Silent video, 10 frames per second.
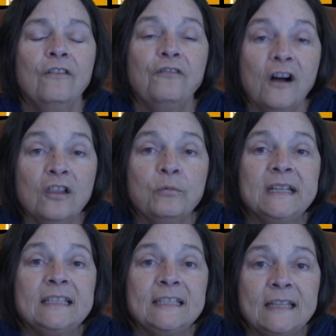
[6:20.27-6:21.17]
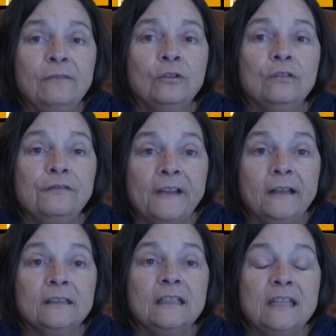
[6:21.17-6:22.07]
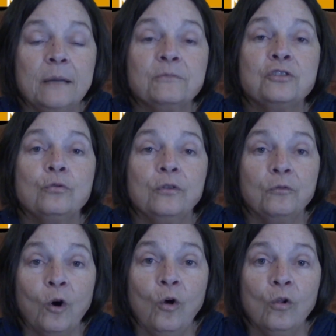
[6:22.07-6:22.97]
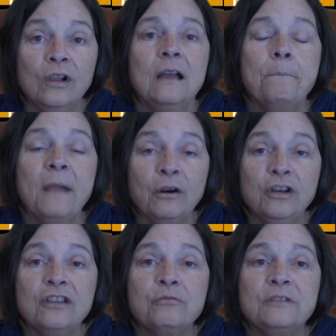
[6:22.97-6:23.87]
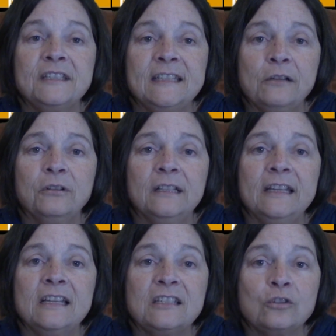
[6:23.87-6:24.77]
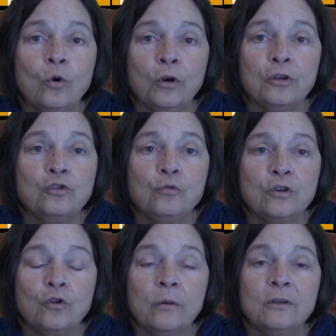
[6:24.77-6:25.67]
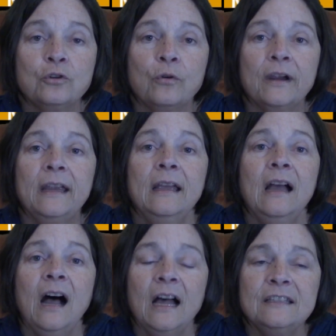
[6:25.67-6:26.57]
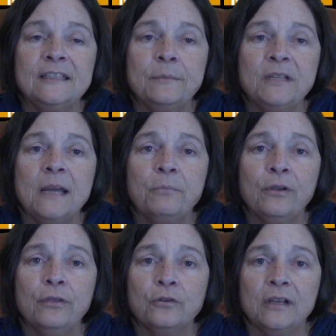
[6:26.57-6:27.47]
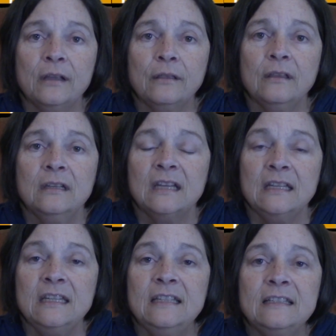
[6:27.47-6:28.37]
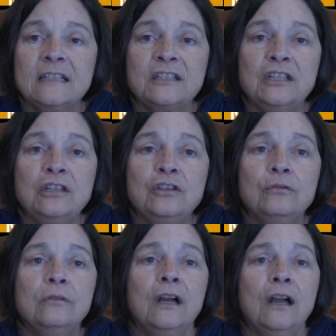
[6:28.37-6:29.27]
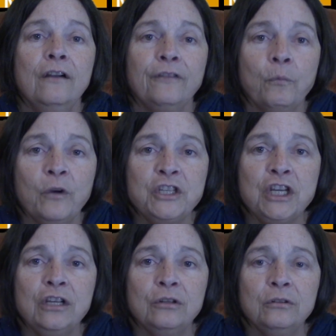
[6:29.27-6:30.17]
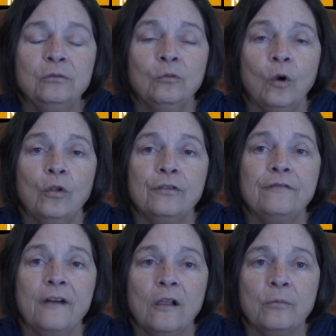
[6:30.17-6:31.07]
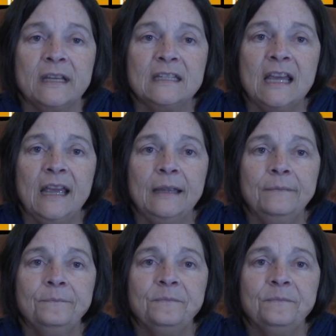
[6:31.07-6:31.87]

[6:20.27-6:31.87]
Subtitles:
Following several failed attempts to enroll, Meredith was secretly escorted to a dormitory on September 30th, 1962, from which he could enroll the following day.